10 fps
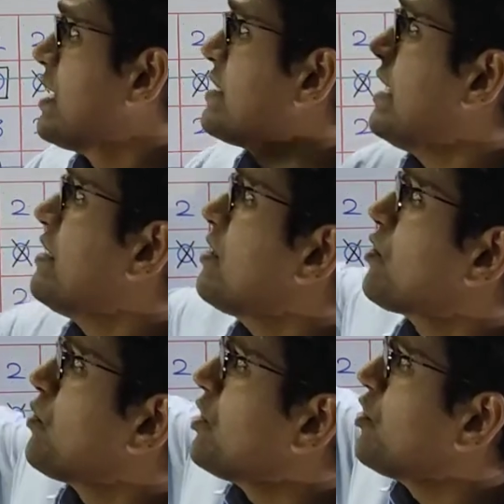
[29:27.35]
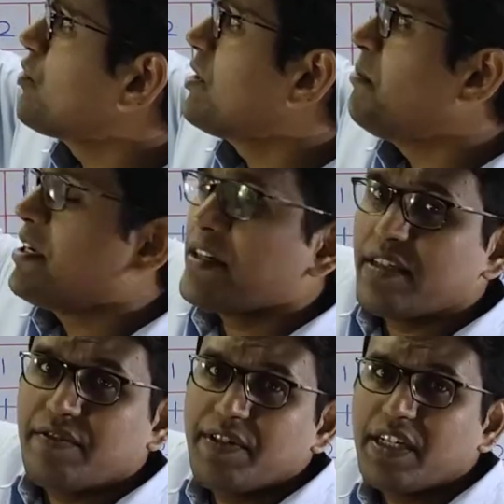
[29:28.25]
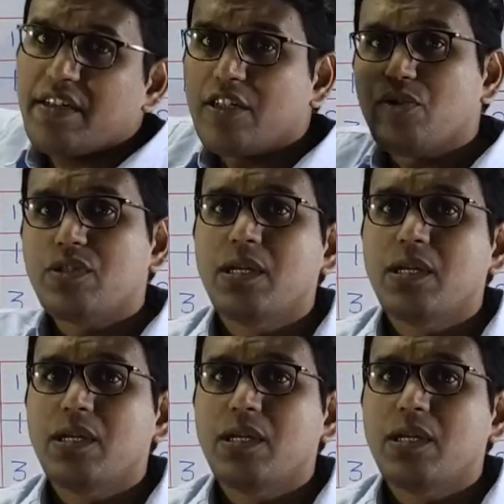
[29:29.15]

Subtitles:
Then to reduce the matrix, we can reduce